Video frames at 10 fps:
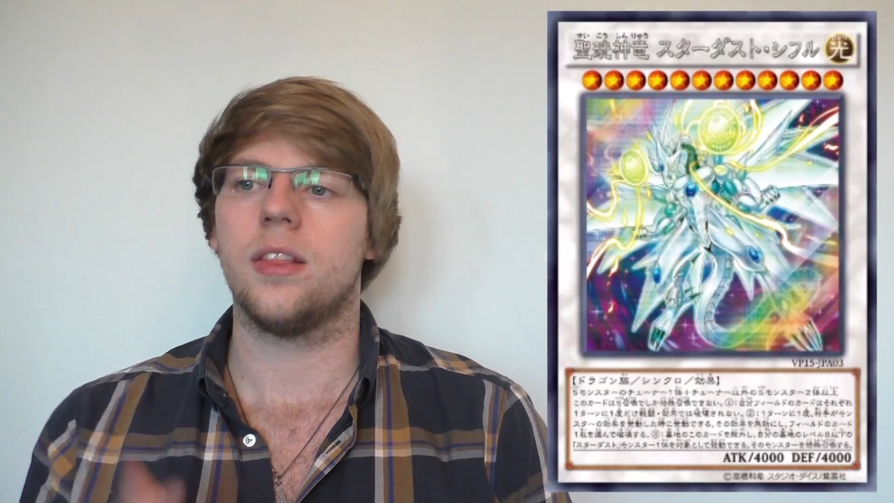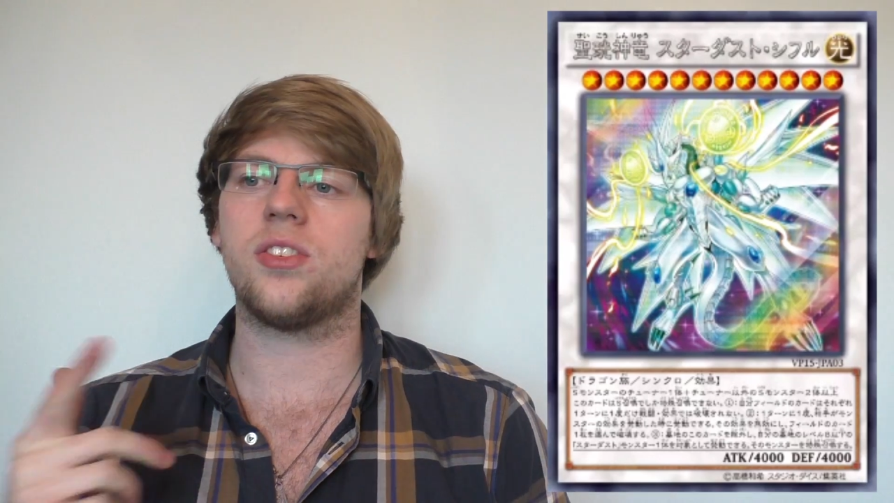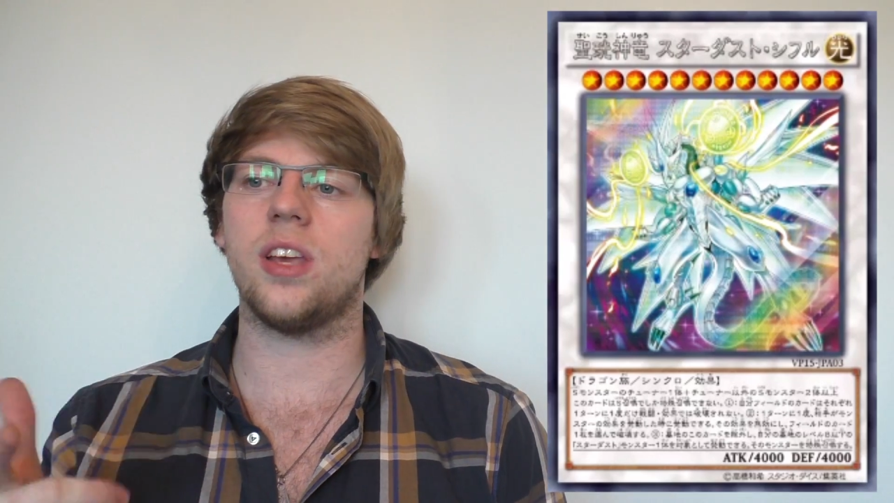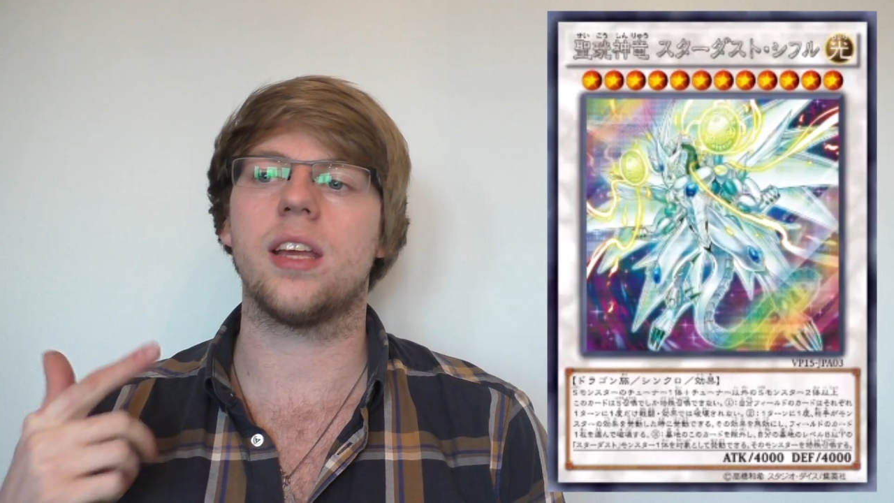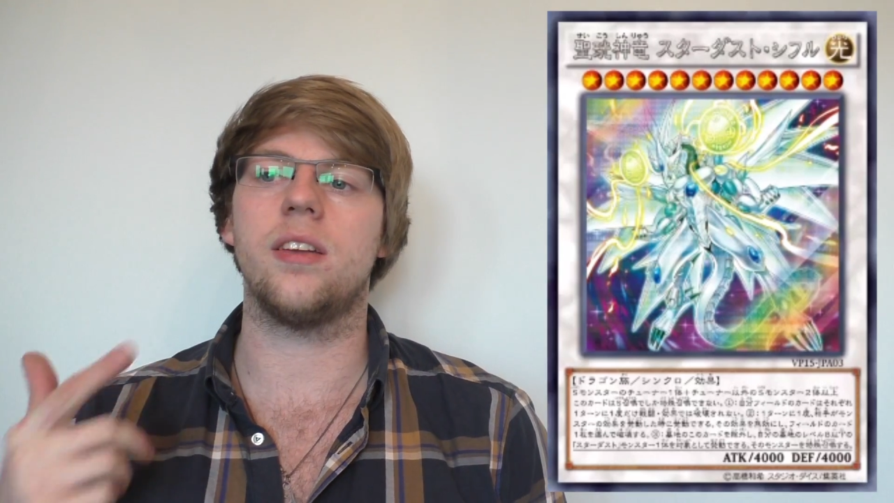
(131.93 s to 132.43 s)
The
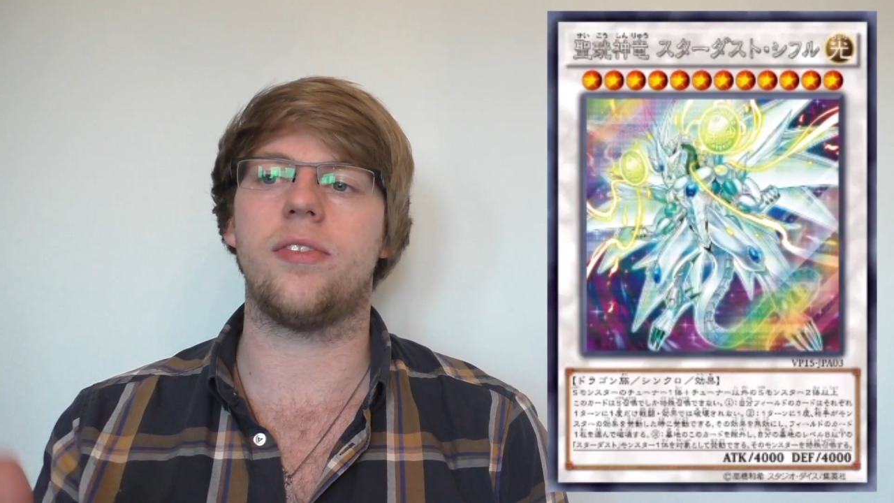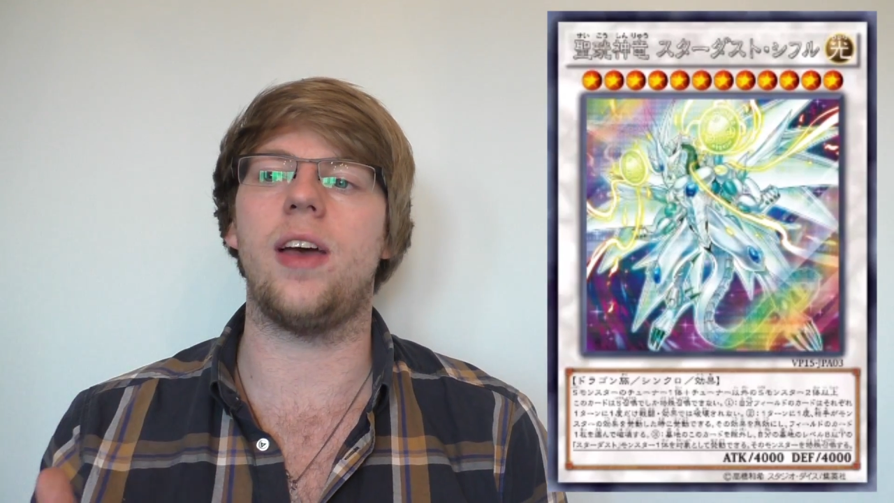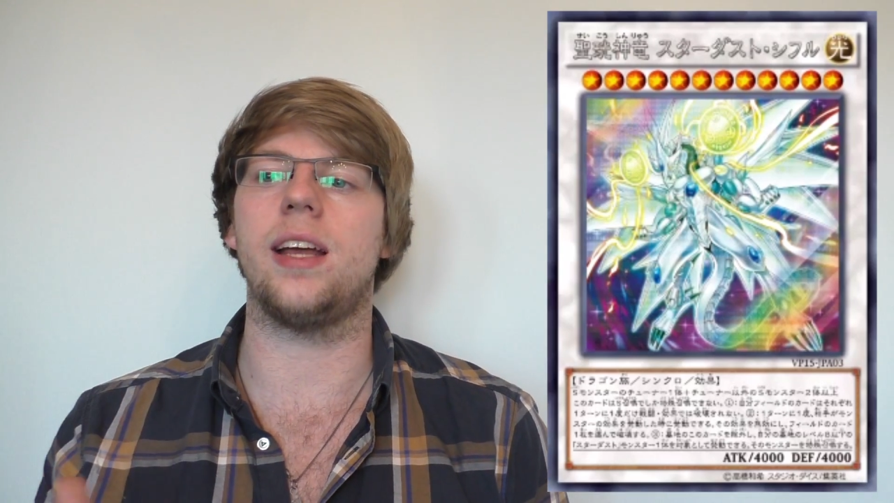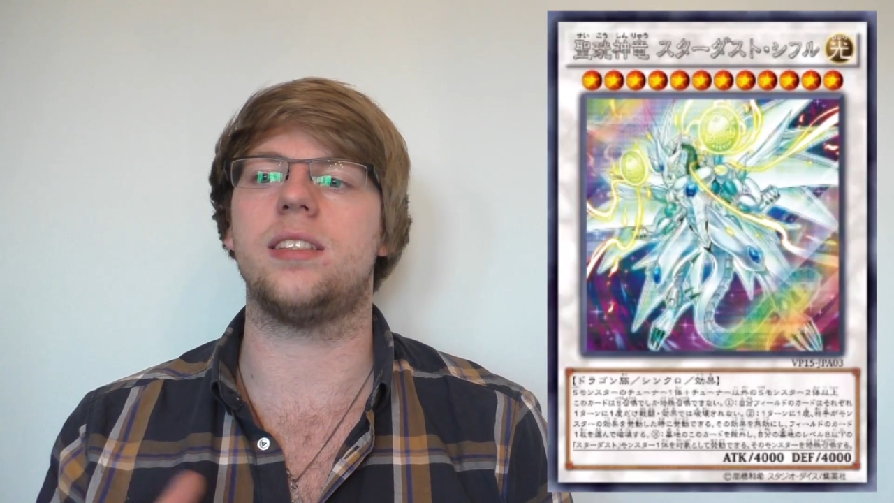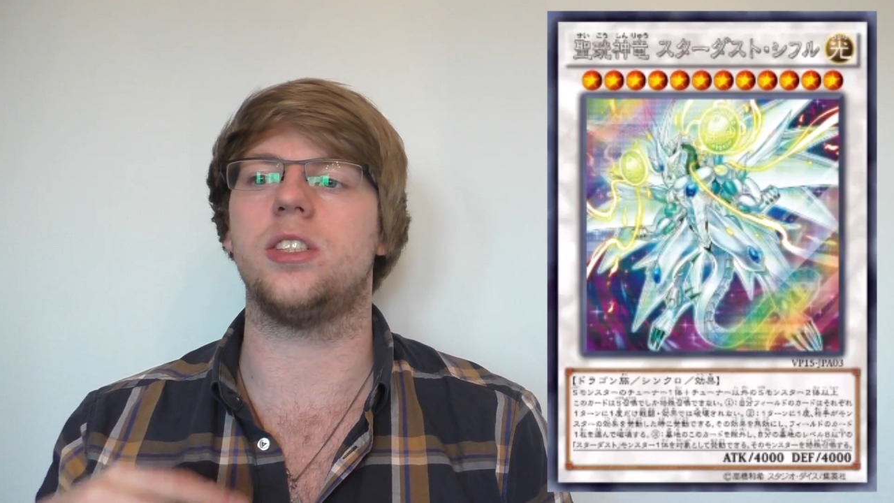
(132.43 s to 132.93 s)
second
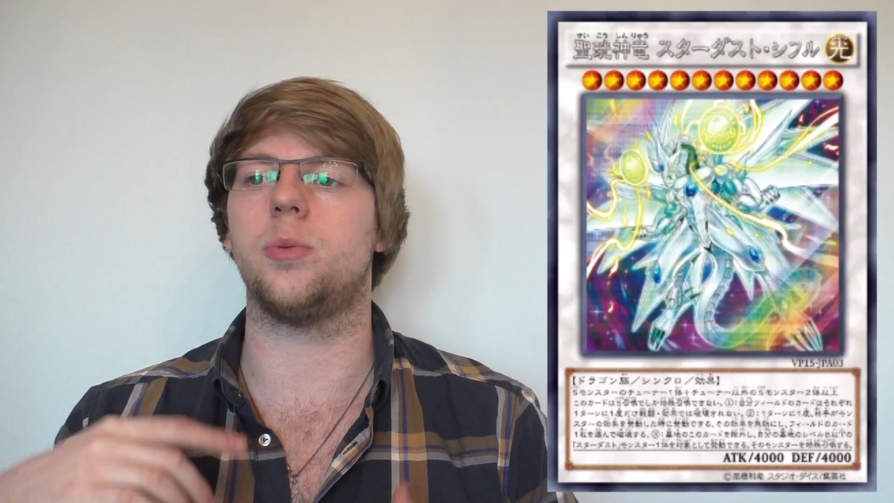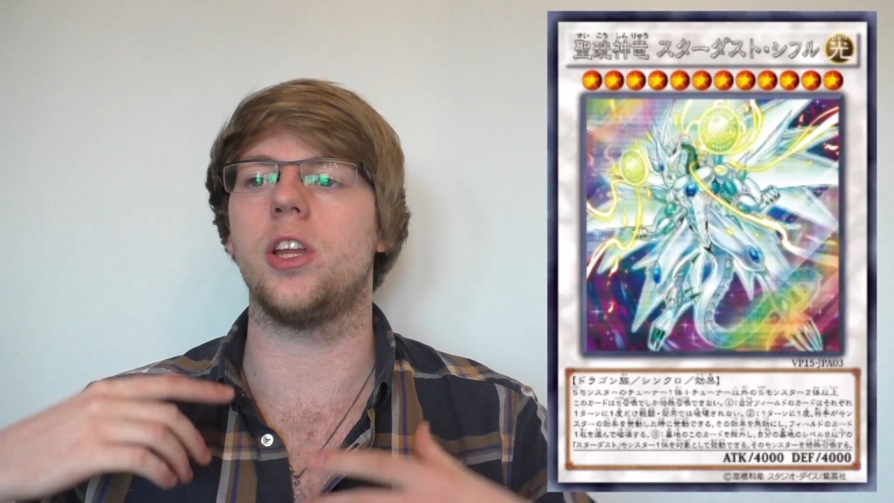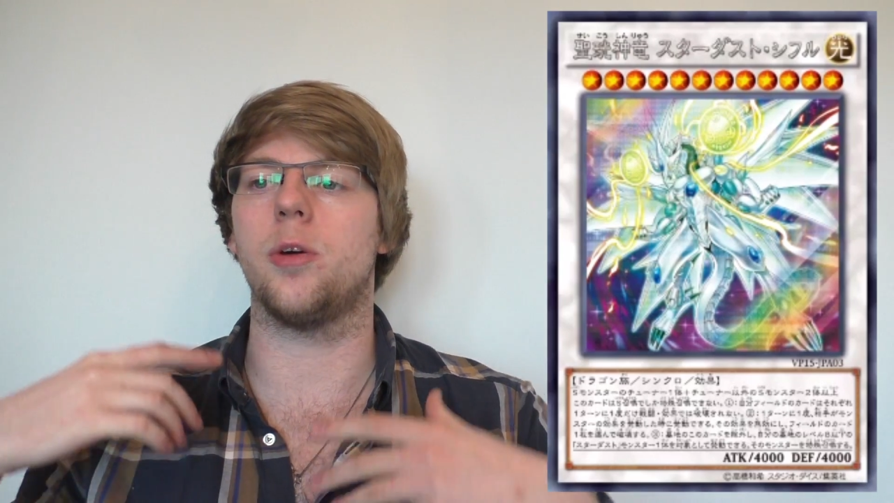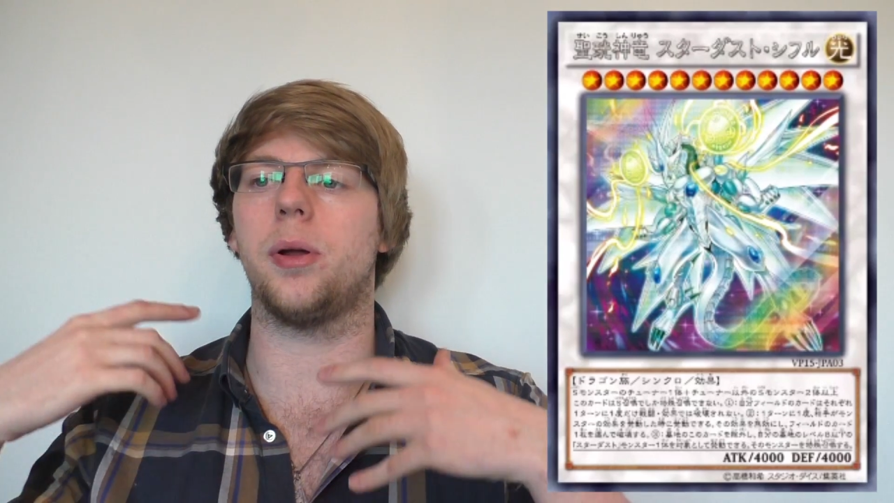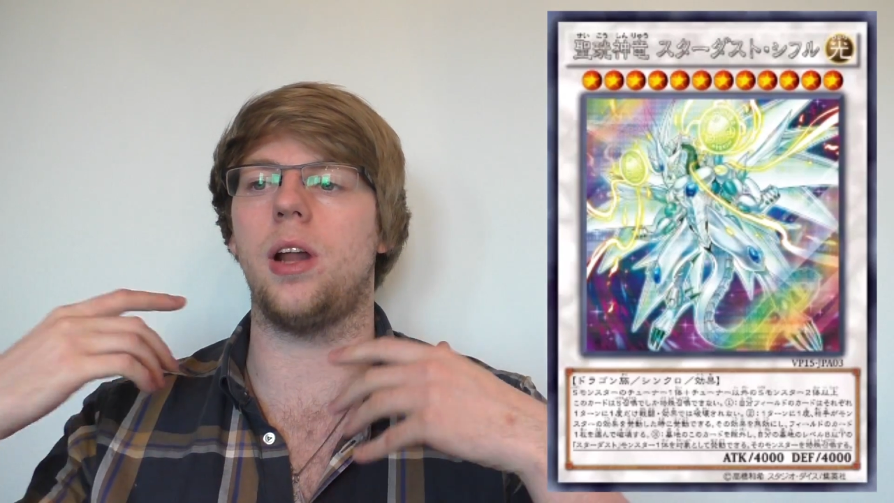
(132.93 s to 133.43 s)
effect is when
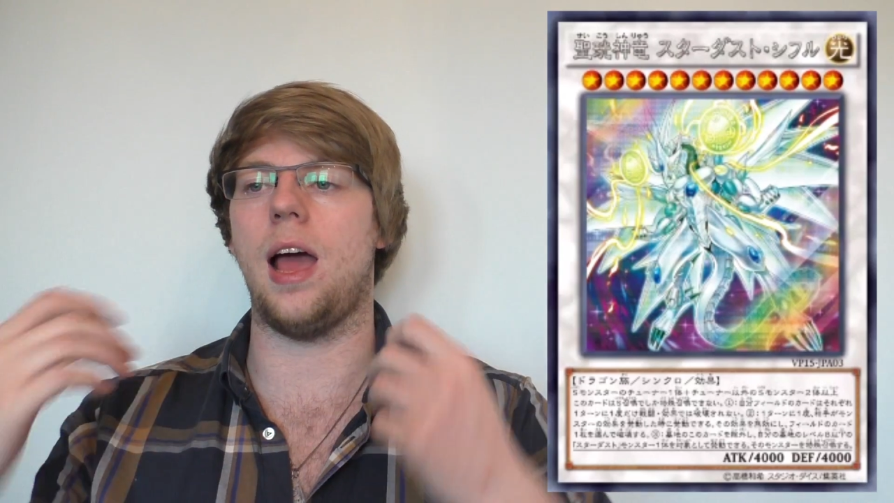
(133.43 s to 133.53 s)
your opponent